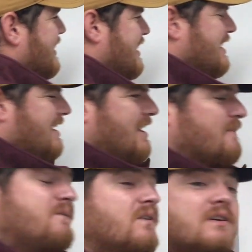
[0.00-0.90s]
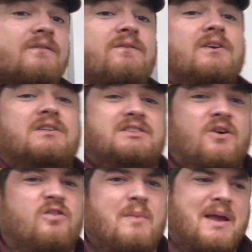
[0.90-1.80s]
For
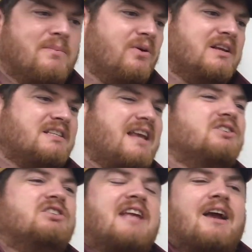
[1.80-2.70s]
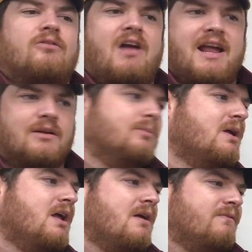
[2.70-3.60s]
silver maple, it's Acer saccharinum.
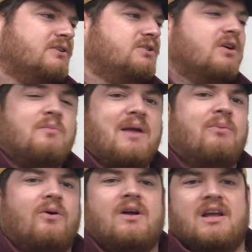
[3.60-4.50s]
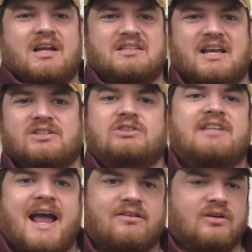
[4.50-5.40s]
For sugar maple, it's Acer
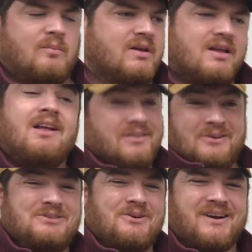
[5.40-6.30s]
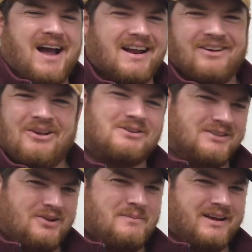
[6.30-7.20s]
saccharum. Those two are kind of close, a
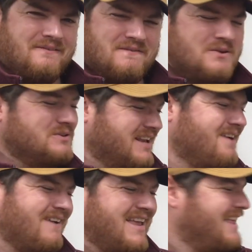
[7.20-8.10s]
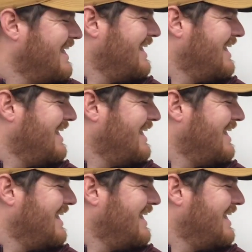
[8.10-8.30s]
little bit confusing, right?